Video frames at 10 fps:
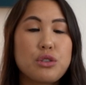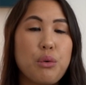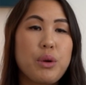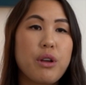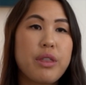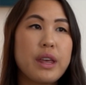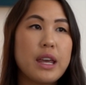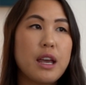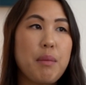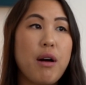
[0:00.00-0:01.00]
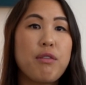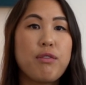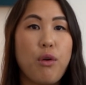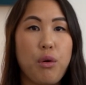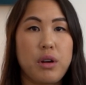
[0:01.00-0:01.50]
So when you're thinking about a
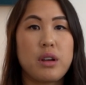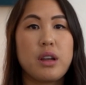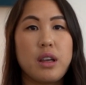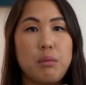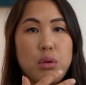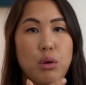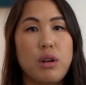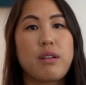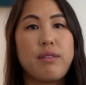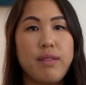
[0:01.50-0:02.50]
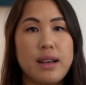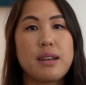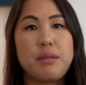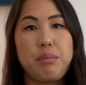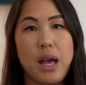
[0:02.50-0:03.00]
foreign
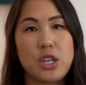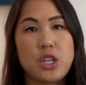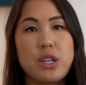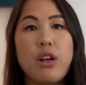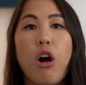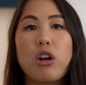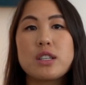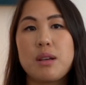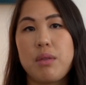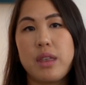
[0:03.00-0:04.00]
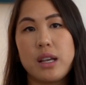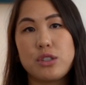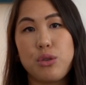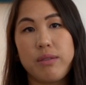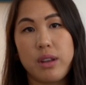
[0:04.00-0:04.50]
employer-funded pension, there are some
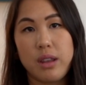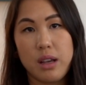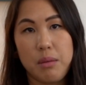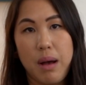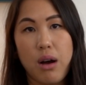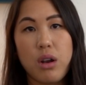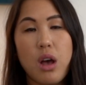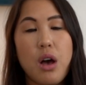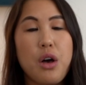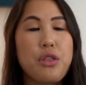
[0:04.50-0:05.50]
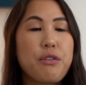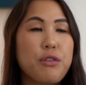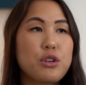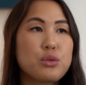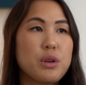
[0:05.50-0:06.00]
things you have to think about. The
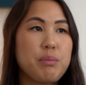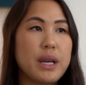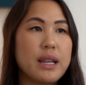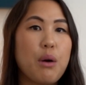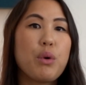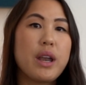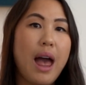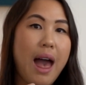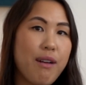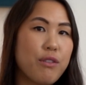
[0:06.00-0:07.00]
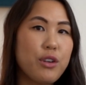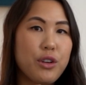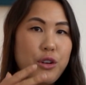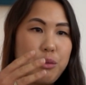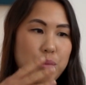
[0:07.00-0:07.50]
first one being that whenever
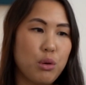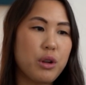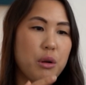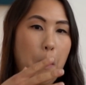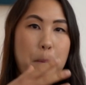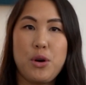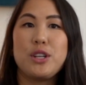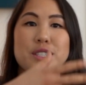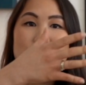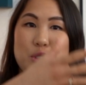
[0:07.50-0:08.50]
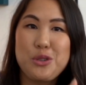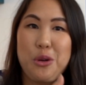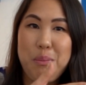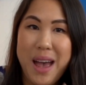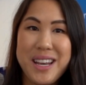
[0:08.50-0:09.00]
your employer puts into
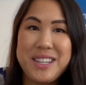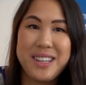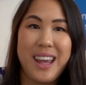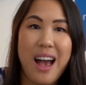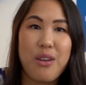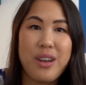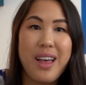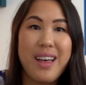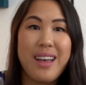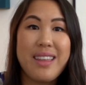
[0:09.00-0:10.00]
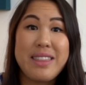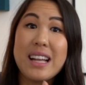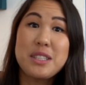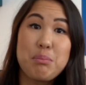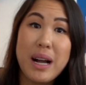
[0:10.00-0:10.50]
your pension account,
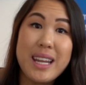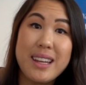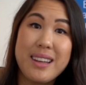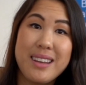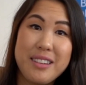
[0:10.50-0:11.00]
that's money